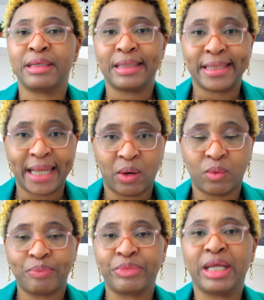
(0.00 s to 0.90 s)
Now,
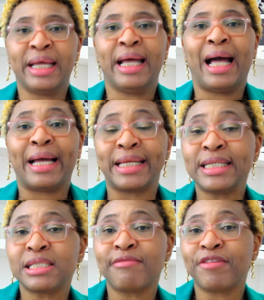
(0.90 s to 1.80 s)
an
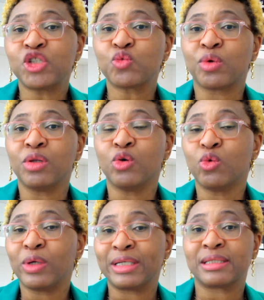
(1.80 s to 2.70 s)
individual
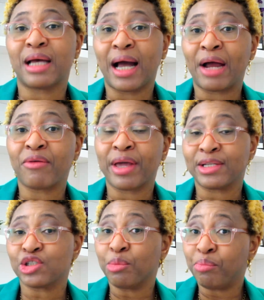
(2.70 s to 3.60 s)
who is
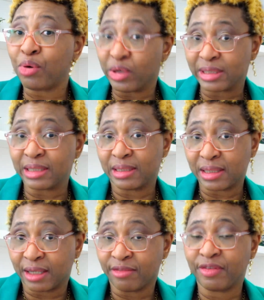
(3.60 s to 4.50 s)
RH
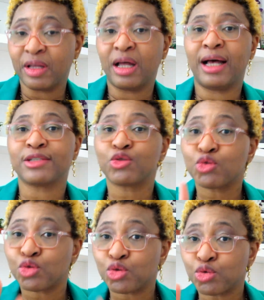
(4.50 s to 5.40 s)
positive has
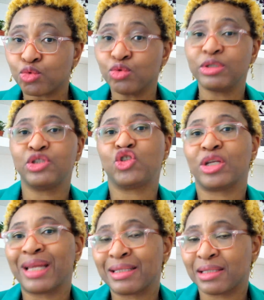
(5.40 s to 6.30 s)
two
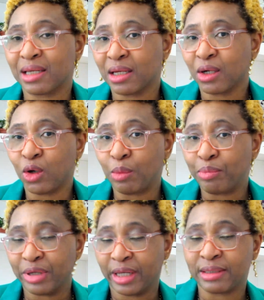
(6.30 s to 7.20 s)
genetic
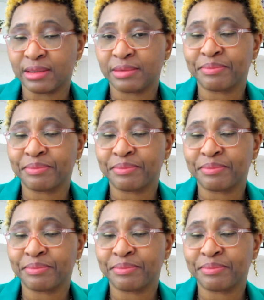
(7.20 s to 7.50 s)
components.